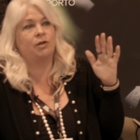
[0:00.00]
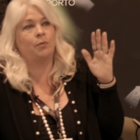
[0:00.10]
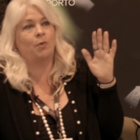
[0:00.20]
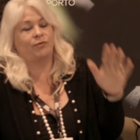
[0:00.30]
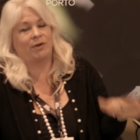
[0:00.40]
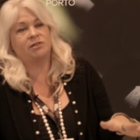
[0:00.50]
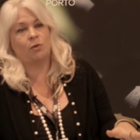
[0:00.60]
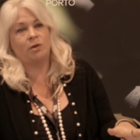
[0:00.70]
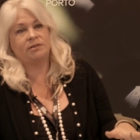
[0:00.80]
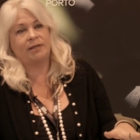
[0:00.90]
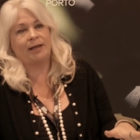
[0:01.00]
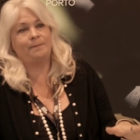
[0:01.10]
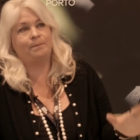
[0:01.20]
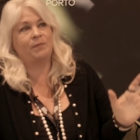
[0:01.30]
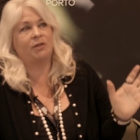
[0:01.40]
you want the right soil
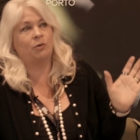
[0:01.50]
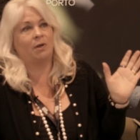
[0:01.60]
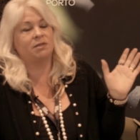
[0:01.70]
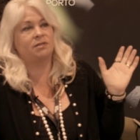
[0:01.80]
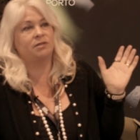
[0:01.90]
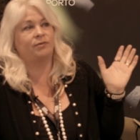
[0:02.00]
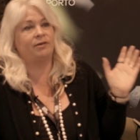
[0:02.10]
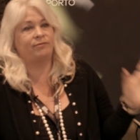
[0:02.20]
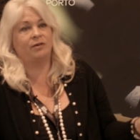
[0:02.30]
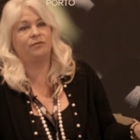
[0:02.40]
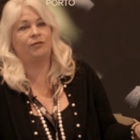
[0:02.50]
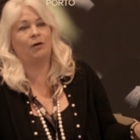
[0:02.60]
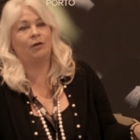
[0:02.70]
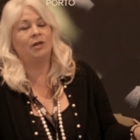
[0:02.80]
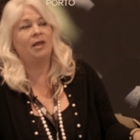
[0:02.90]
type, you want the right
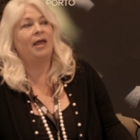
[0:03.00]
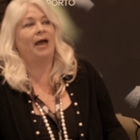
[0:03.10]
rainfall,